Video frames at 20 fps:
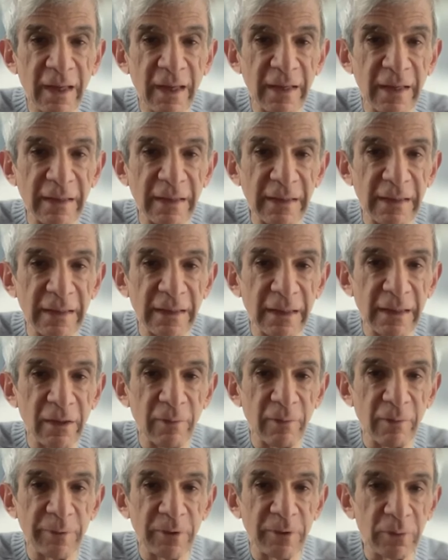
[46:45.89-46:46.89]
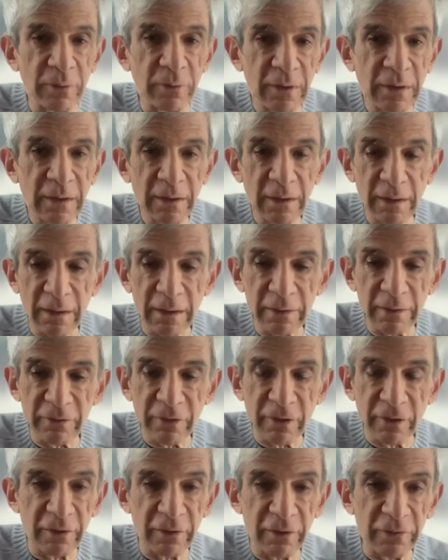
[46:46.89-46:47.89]
and he can help you uh,
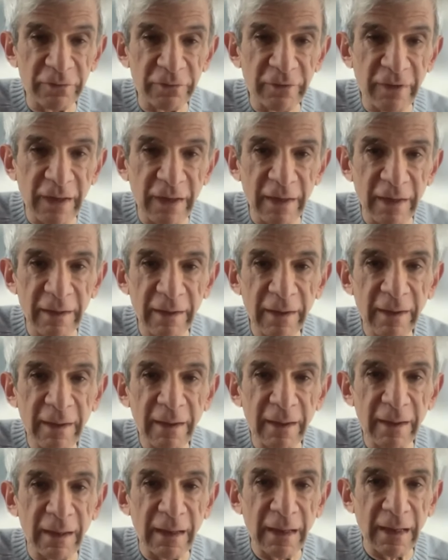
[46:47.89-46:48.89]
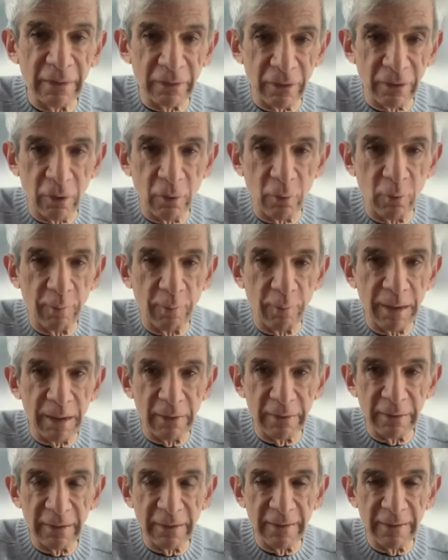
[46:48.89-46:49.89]
to understand how to go
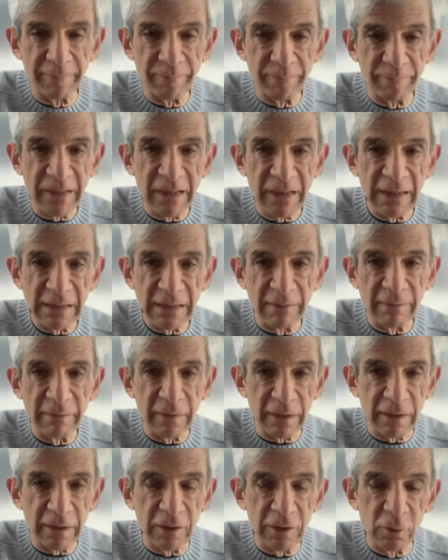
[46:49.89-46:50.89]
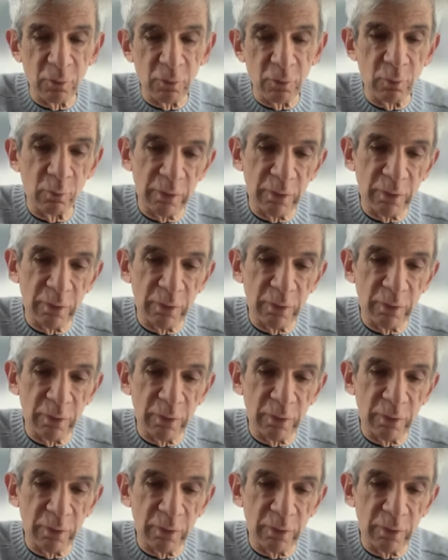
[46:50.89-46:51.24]
about um, getting in the queue.